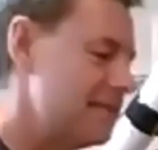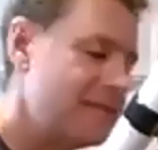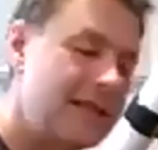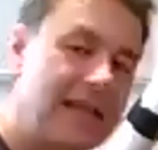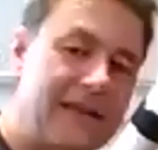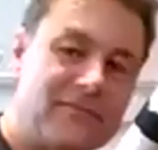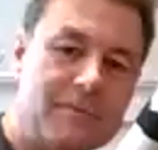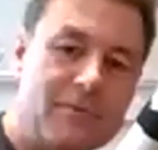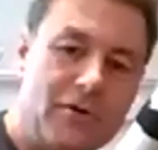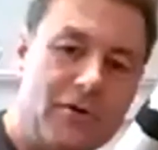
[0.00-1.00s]
the light from the
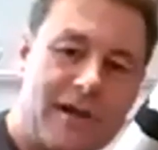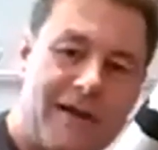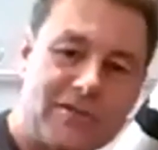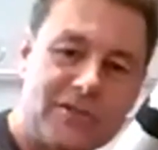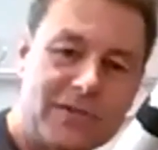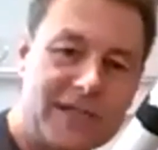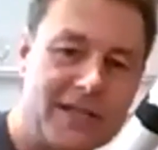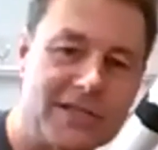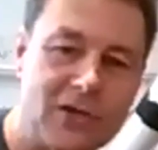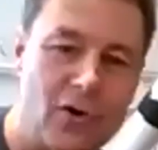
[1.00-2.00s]
moon travels through your
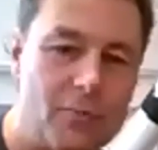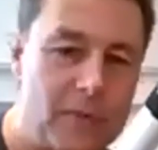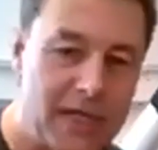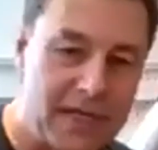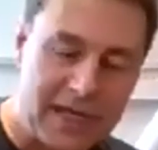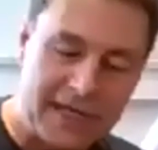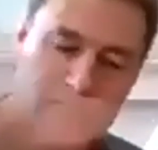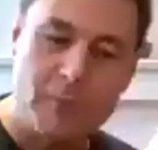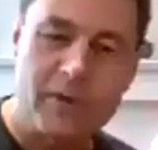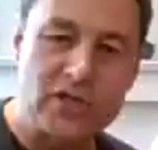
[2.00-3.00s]
telescope and
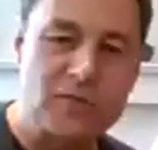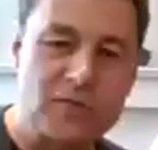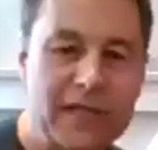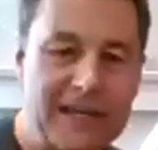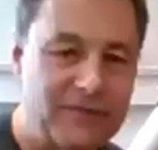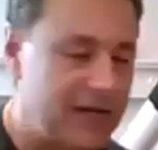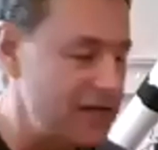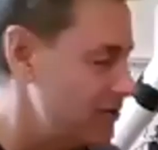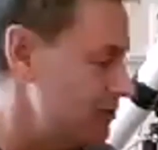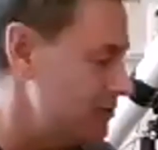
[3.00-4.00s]
so much moonlight
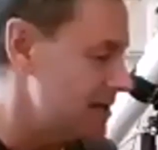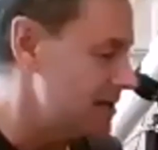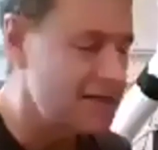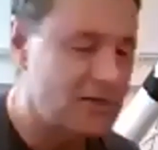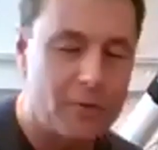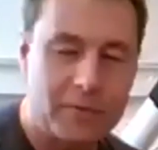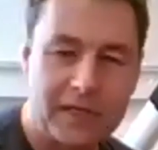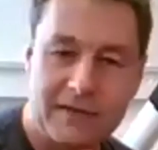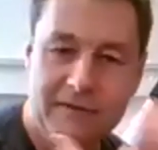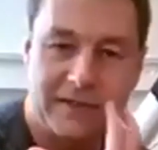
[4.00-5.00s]
flooding through your telescope
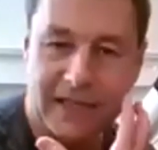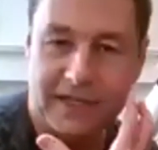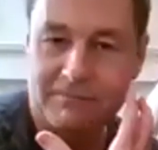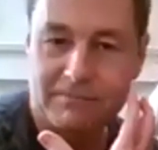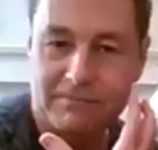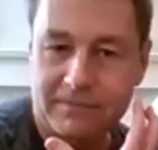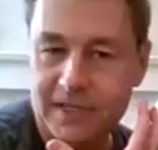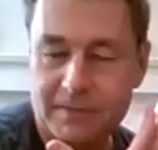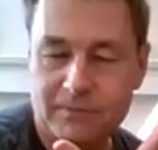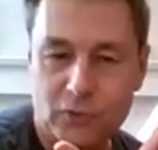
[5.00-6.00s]
can, can,
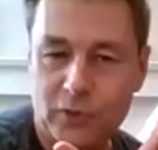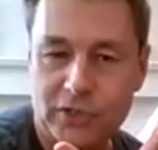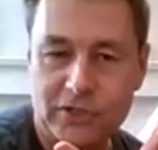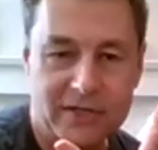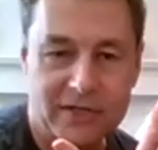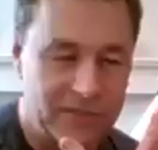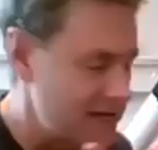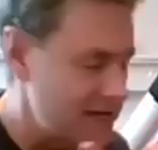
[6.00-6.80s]
can ruin your, your,